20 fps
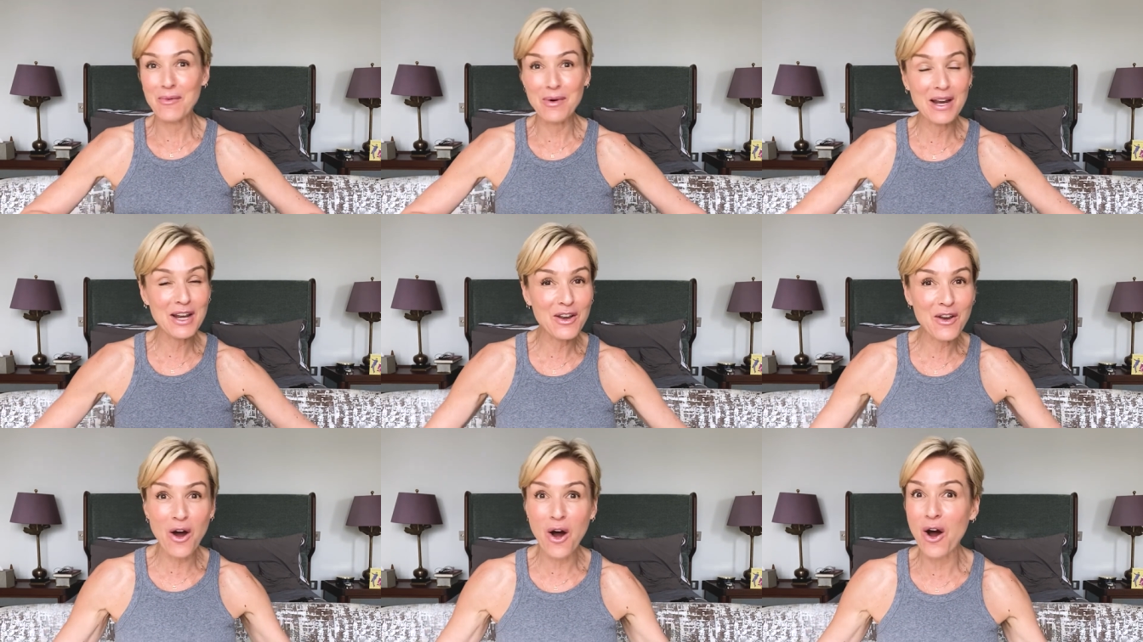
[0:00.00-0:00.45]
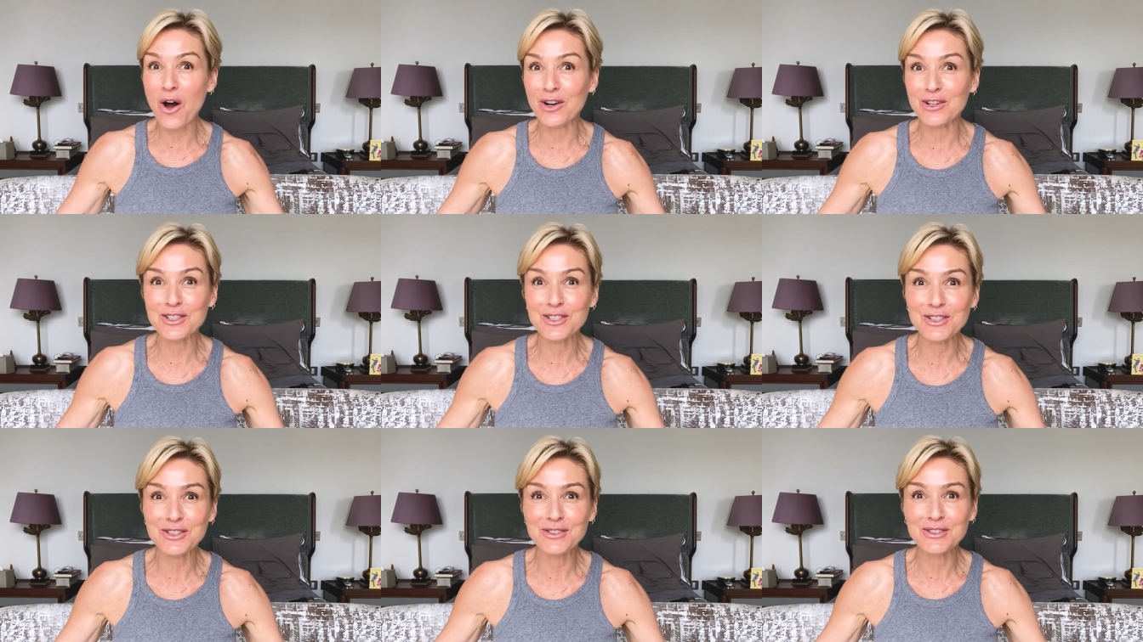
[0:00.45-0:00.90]
We're
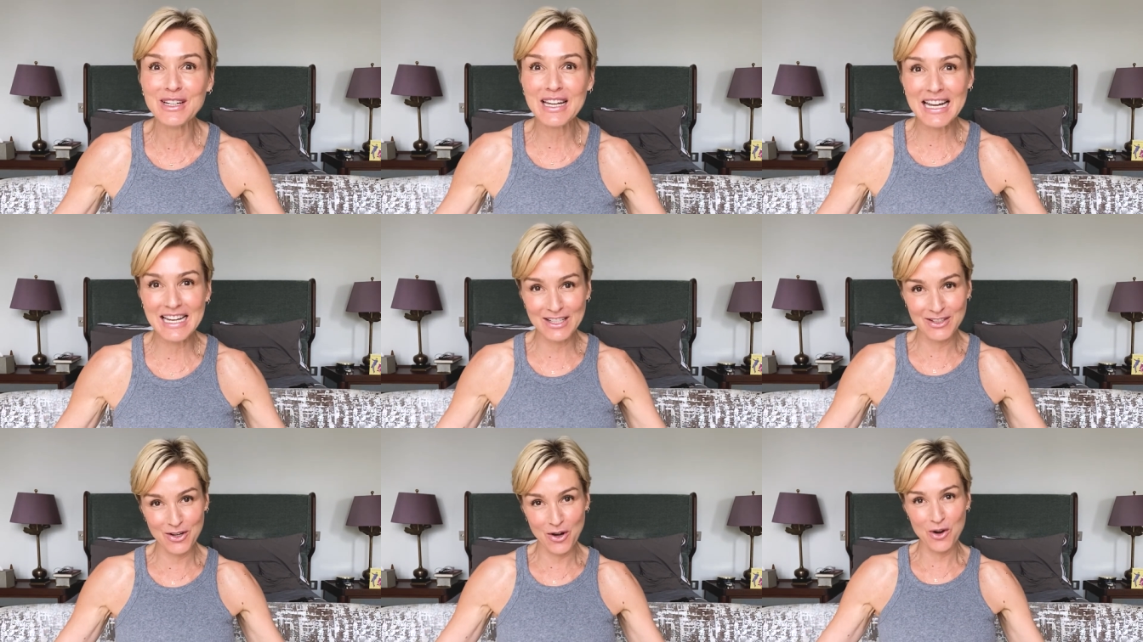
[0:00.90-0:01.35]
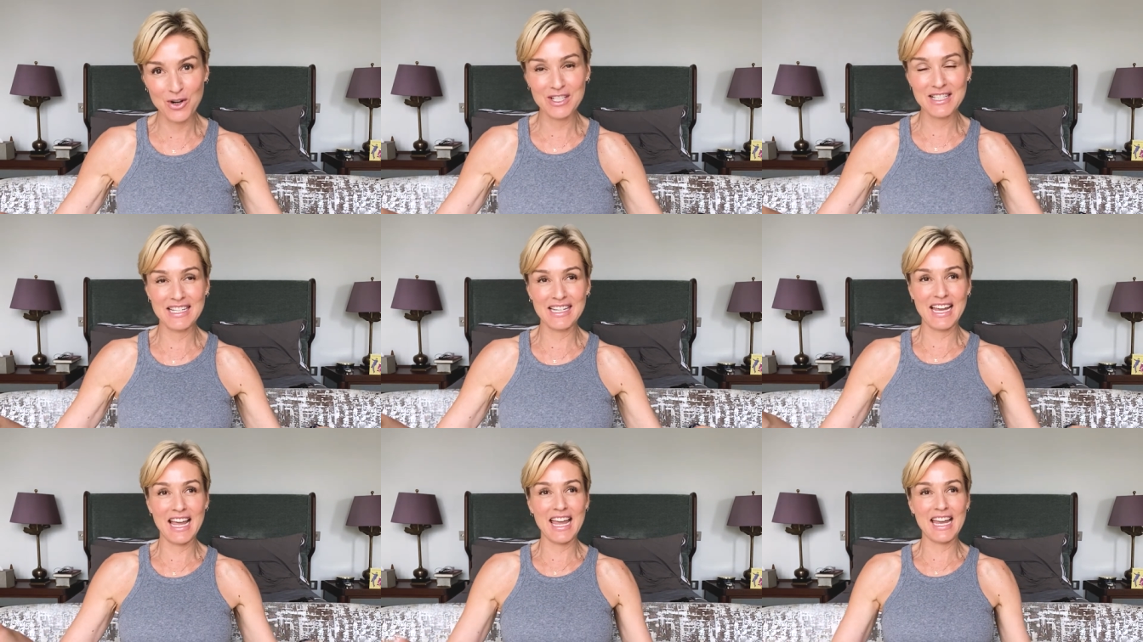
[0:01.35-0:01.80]
not
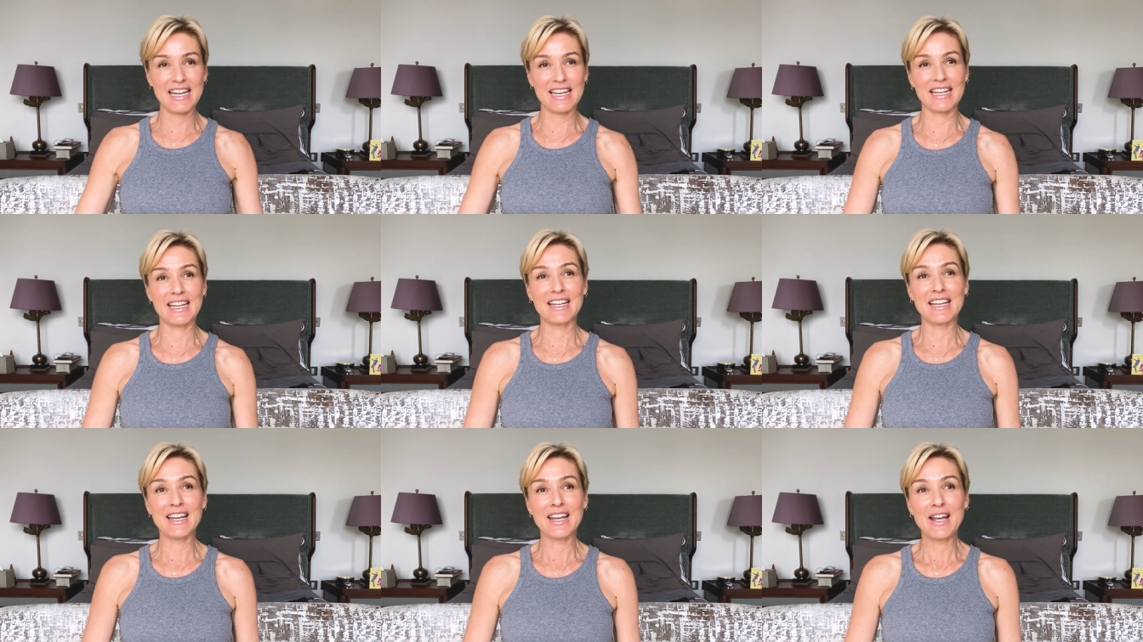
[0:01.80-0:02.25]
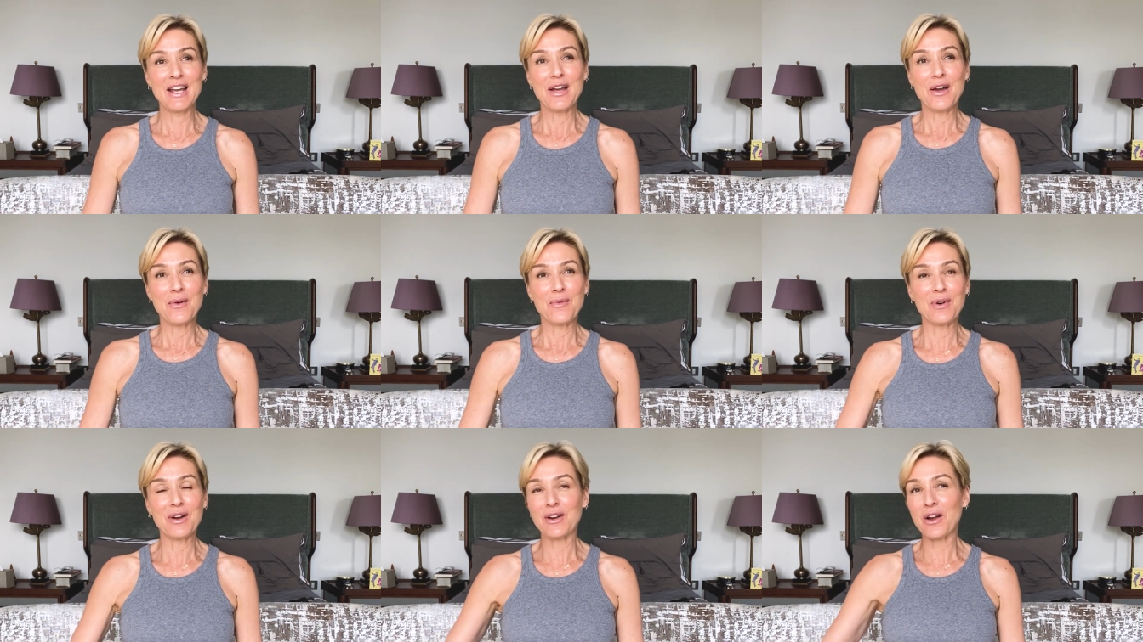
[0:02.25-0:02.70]
intoxicated.
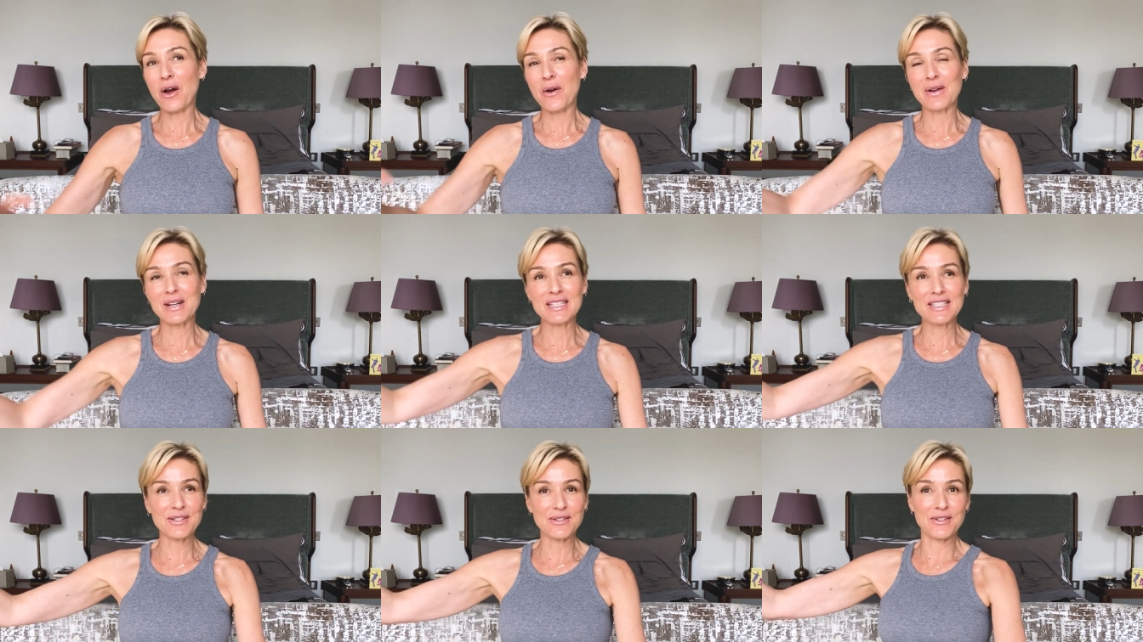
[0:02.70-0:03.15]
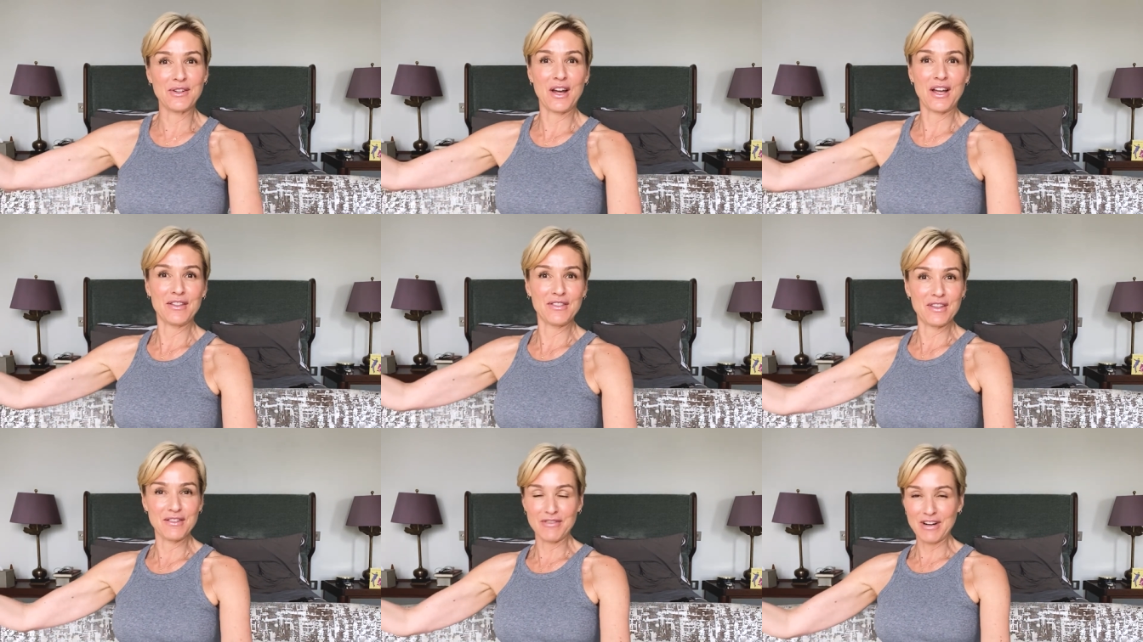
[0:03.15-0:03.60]
We're going to
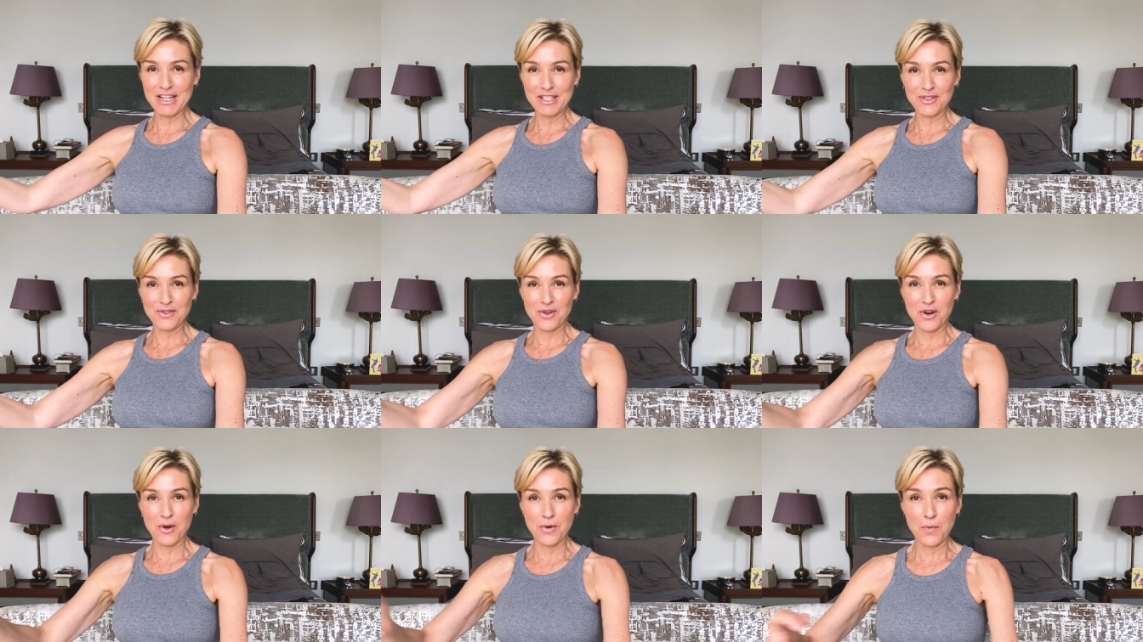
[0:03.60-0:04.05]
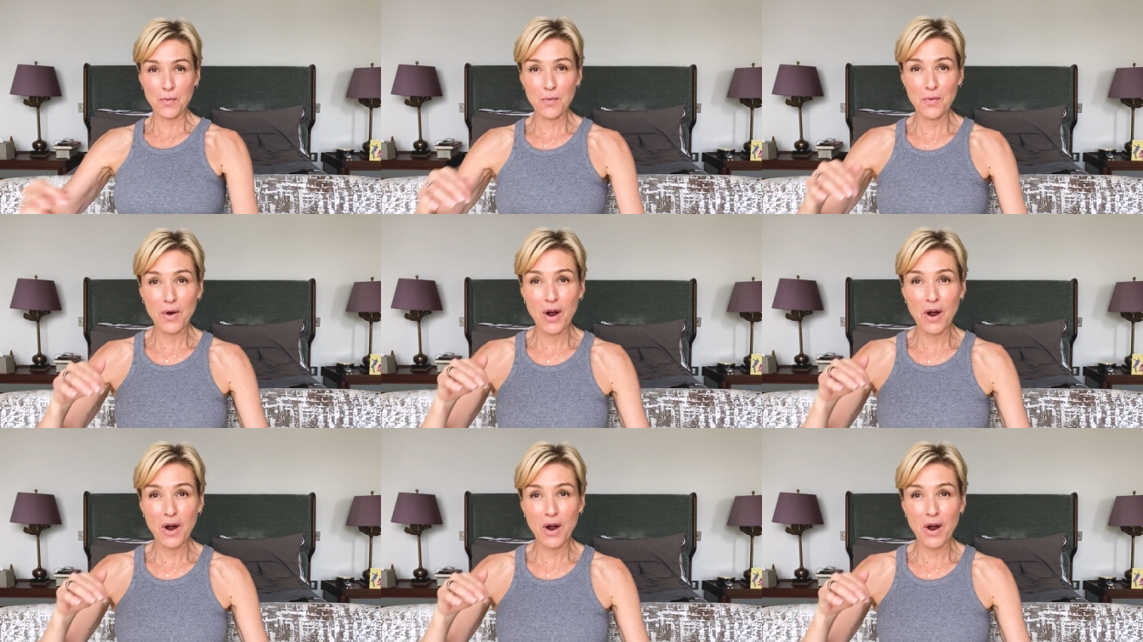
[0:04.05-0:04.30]
uh, the restaurant.